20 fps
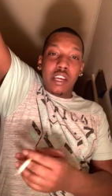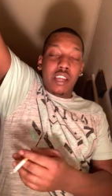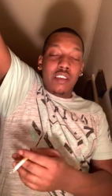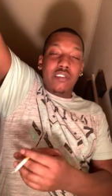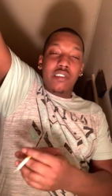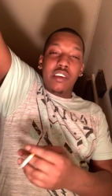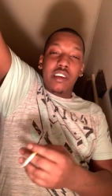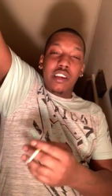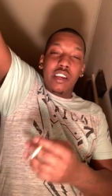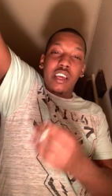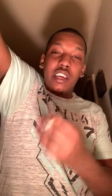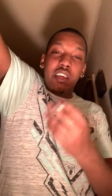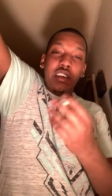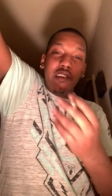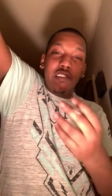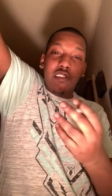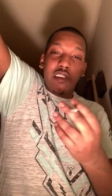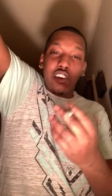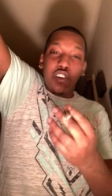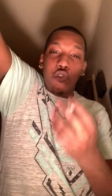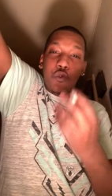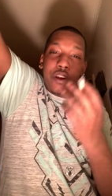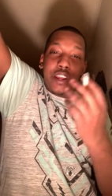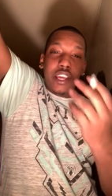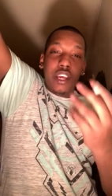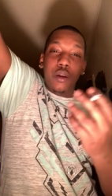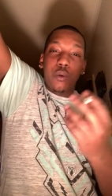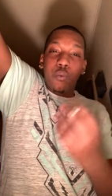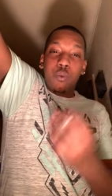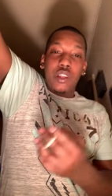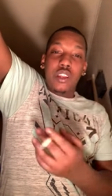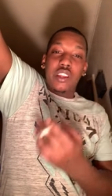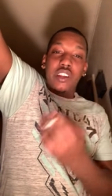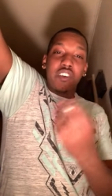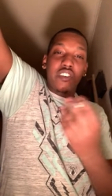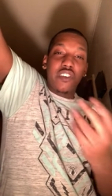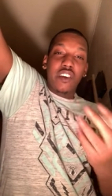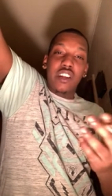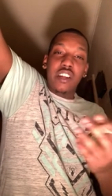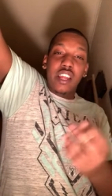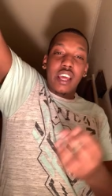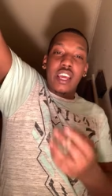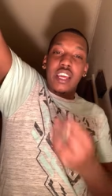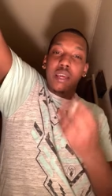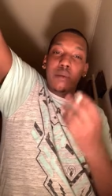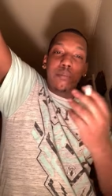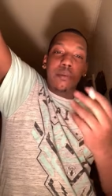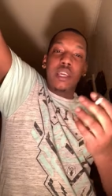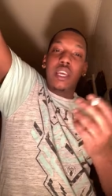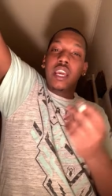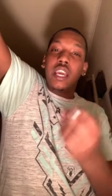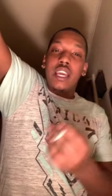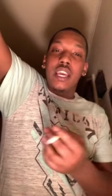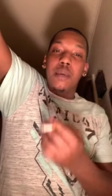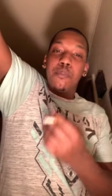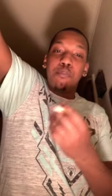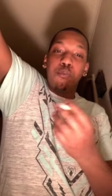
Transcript: They saying that he's agreeing with the shit that NBA